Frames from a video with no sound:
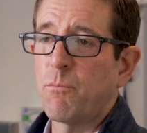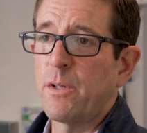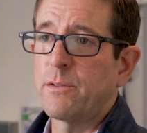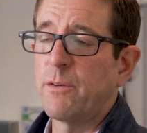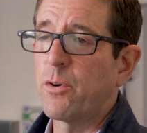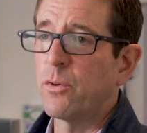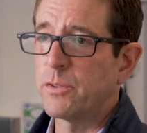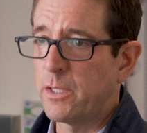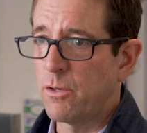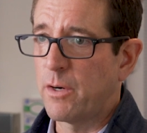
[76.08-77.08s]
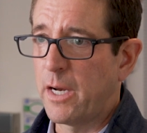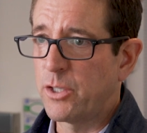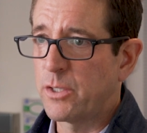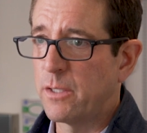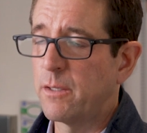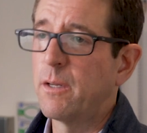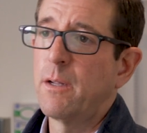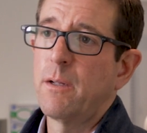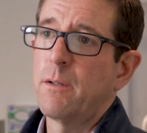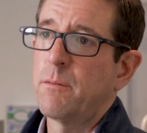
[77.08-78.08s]
with difficulty urination,
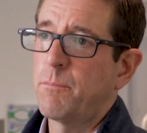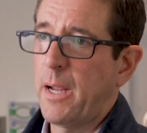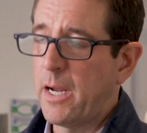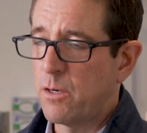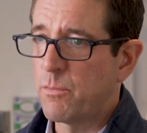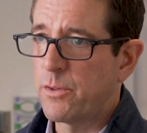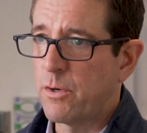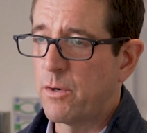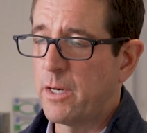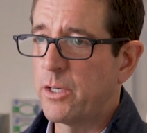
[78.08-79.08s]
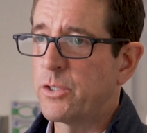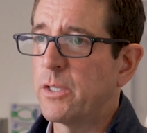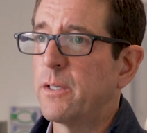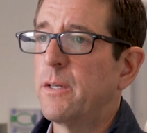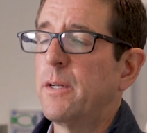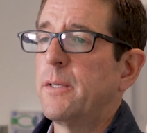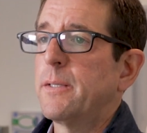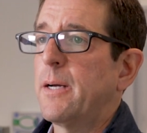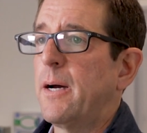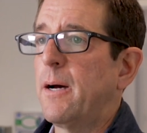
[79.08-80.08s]
pain with urination,
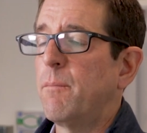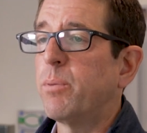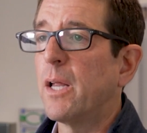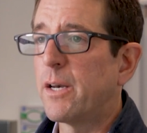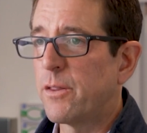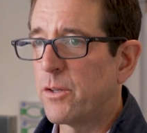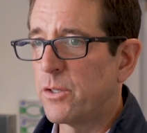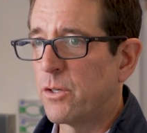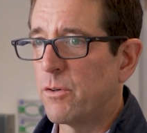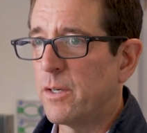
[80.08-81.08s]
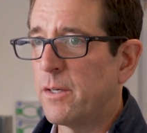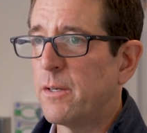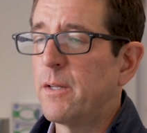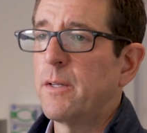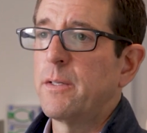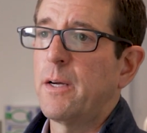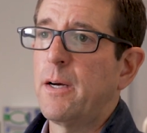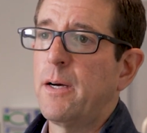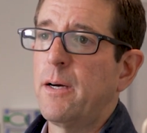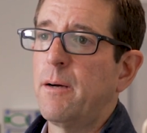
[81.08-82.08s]
um, blood in the urine,
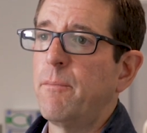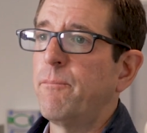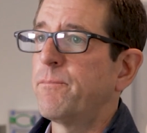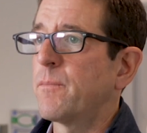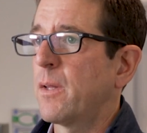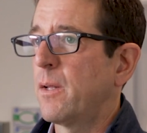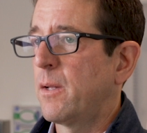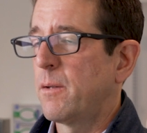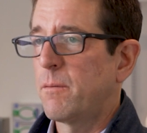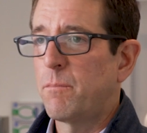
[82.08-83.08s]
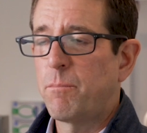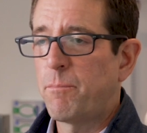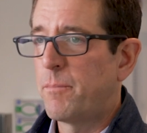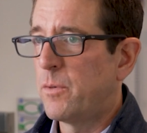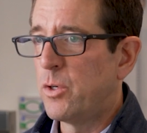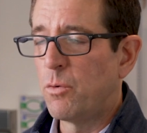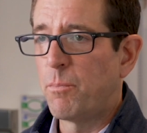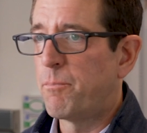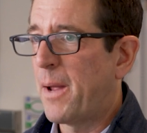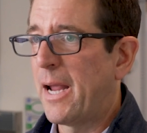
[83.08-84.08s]
um, new
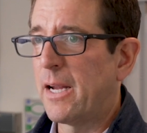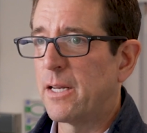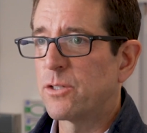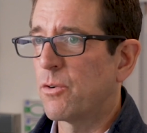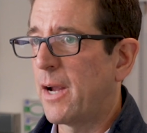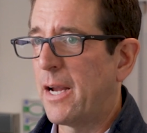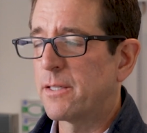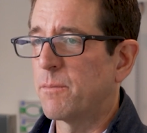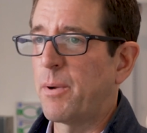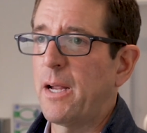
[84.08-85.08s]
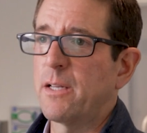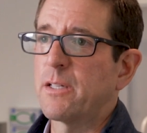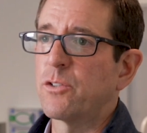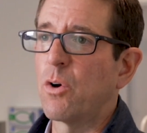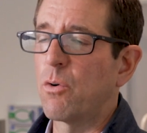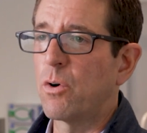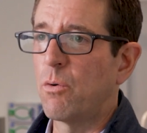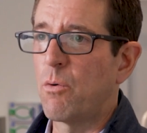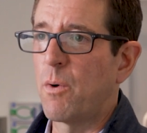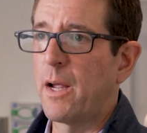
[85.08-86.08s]
pains or aches and pains that don't
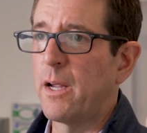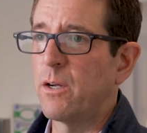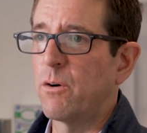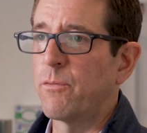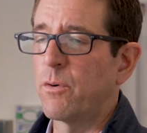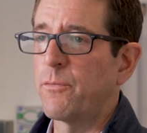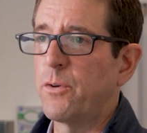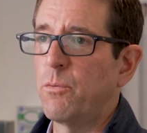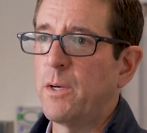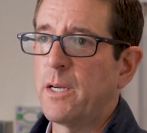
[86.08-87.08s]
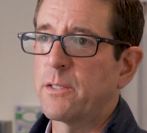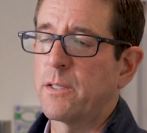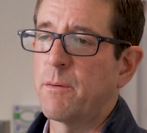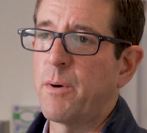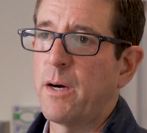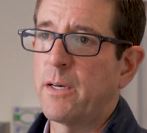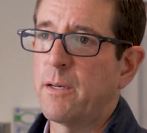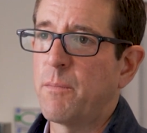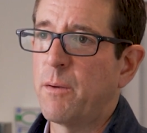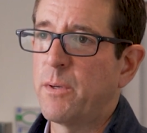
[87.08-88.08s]
go away over a few weeks in the
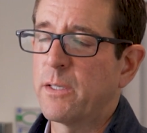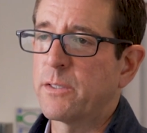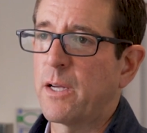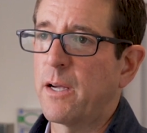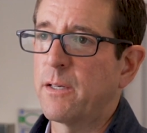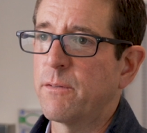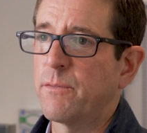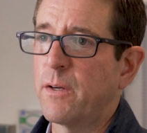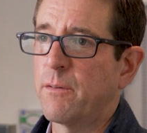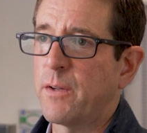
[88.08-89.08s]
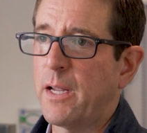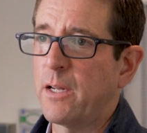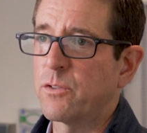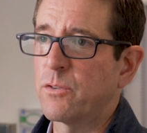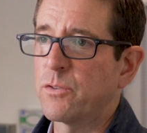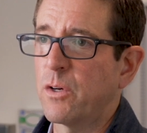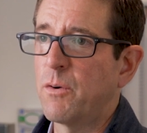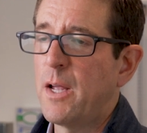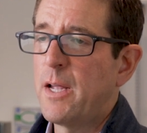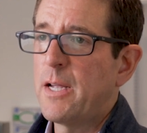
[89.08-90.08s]
body may be a sign of, of cancer.
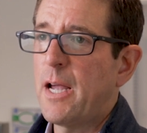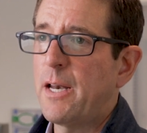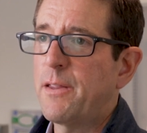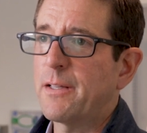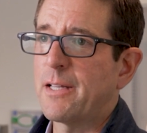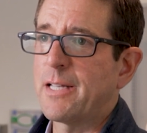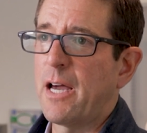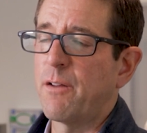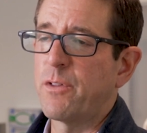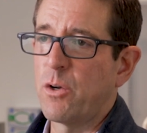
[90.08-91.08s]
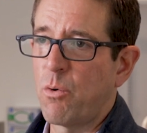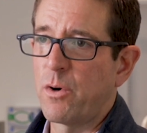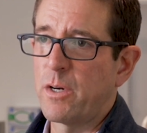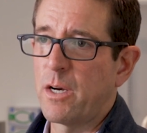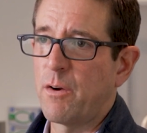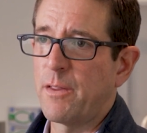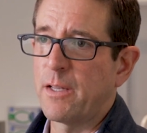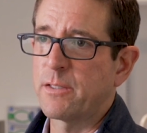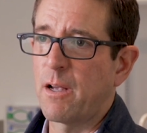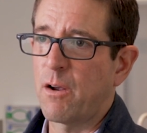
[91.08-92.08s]
So anything that's out of the ordinary
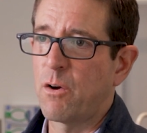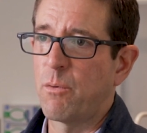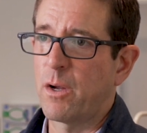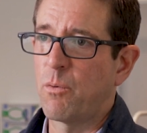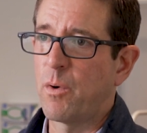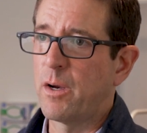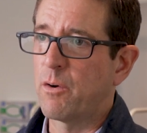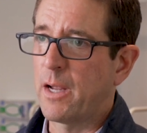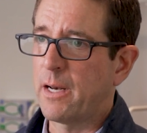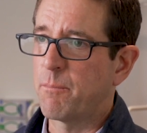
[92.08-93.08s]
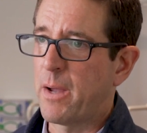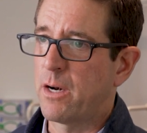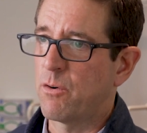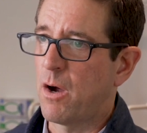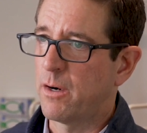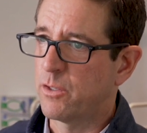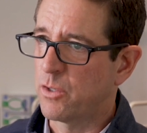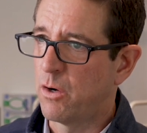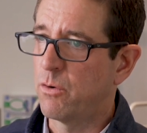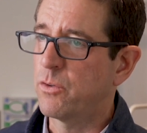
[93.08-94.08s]
that's not going away or getting better on its
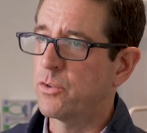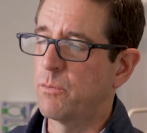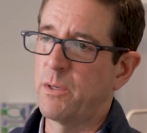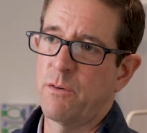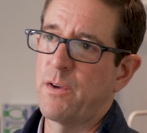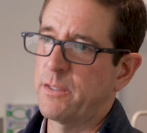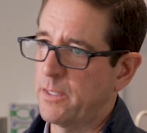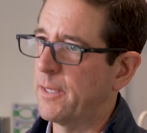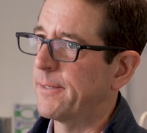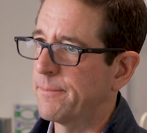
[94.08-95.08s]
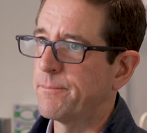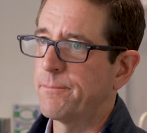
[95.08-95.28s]
own should be investigated.